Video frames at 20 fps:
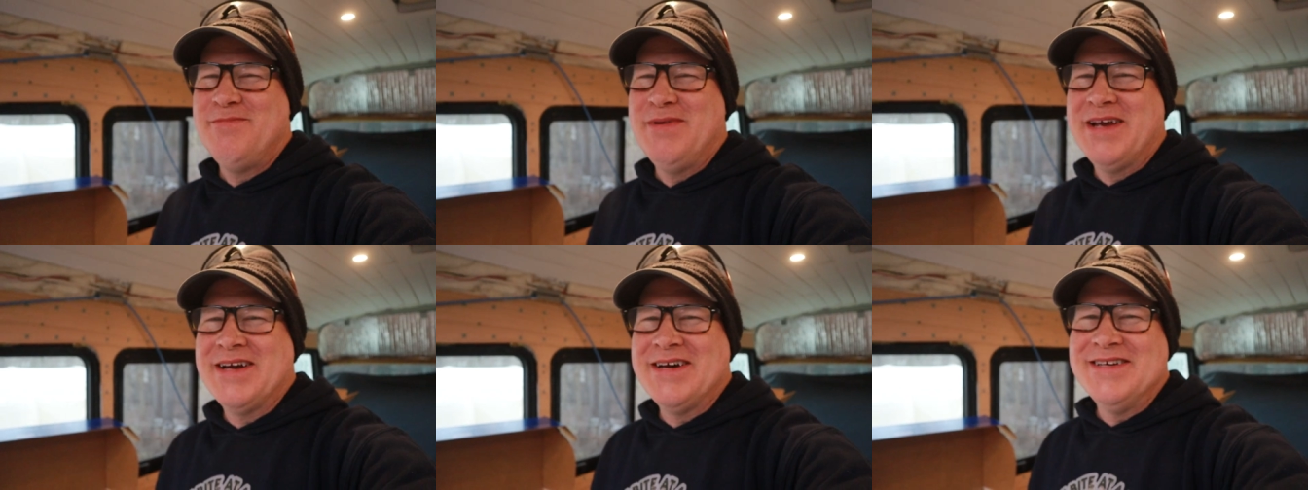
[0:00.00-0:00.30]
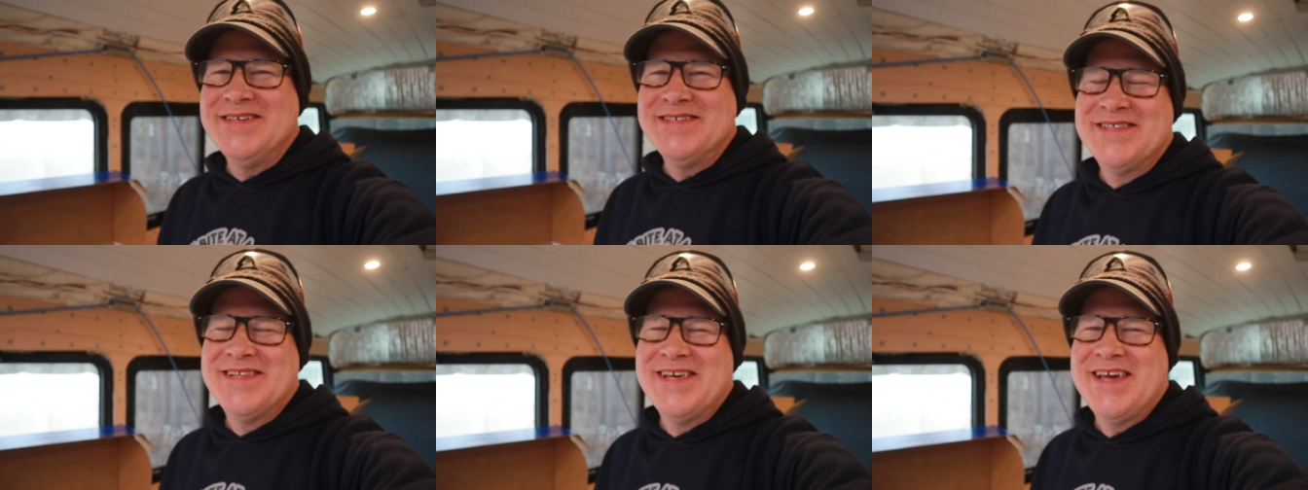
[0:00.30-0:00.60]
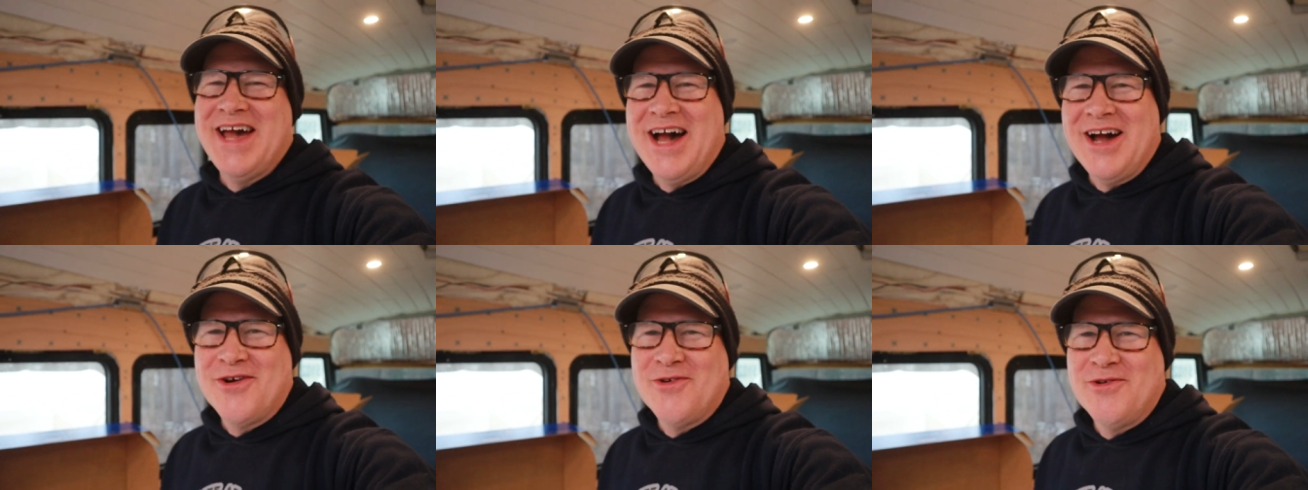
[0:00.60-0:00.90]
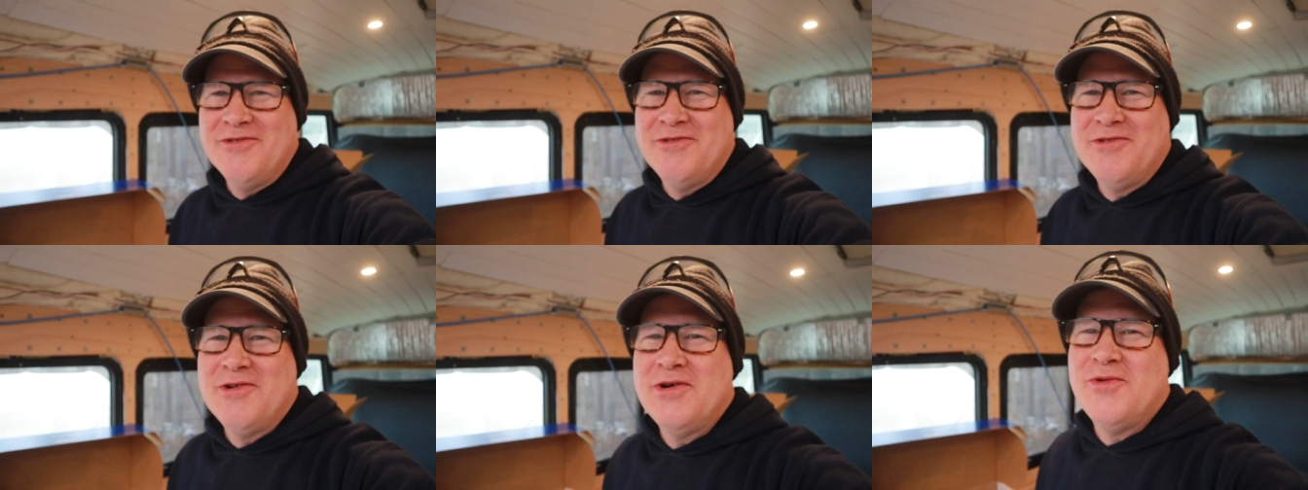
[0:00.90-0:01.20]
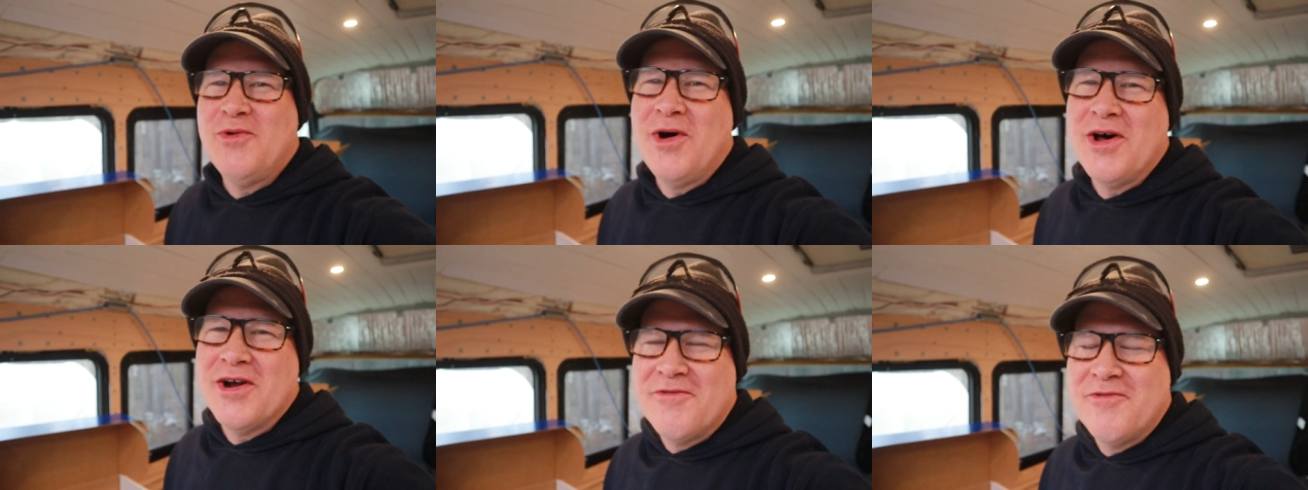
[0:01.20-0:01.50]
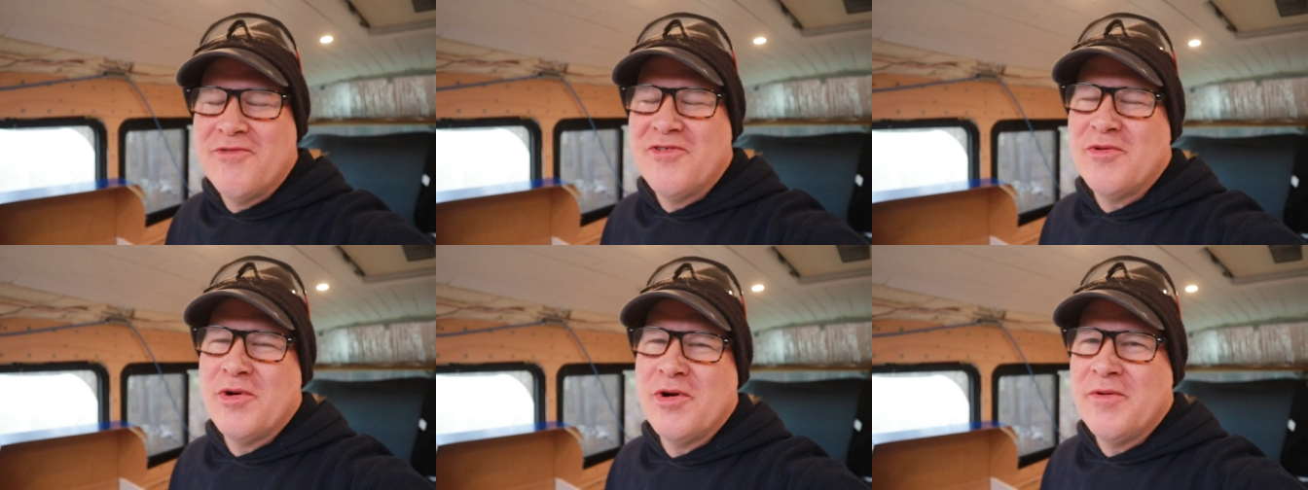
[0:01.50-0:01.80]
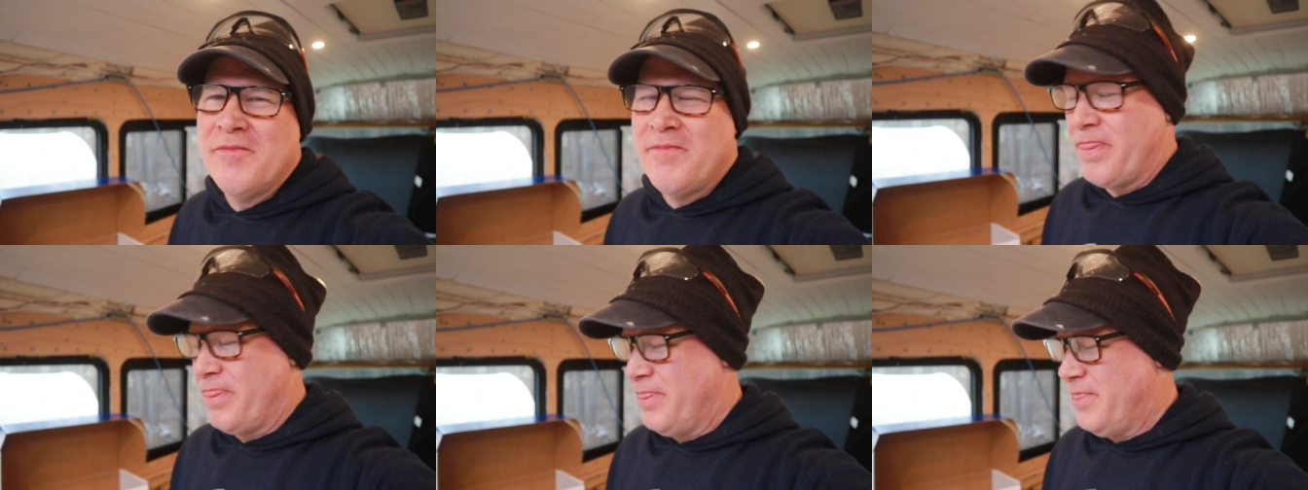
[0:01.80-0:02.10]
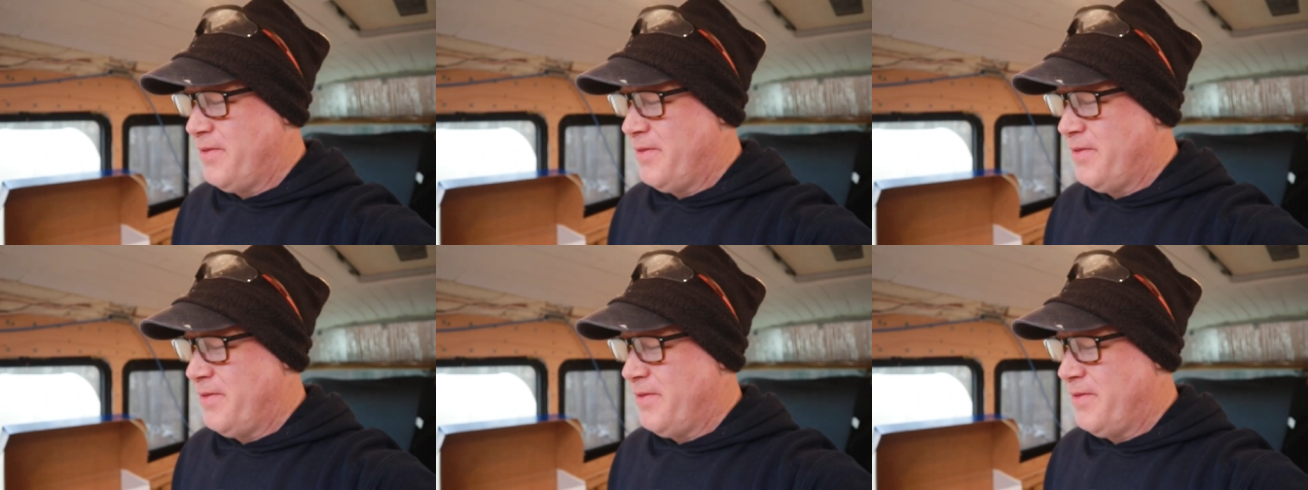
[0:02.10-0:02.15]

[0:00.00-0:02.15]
Because the Acuva Waterford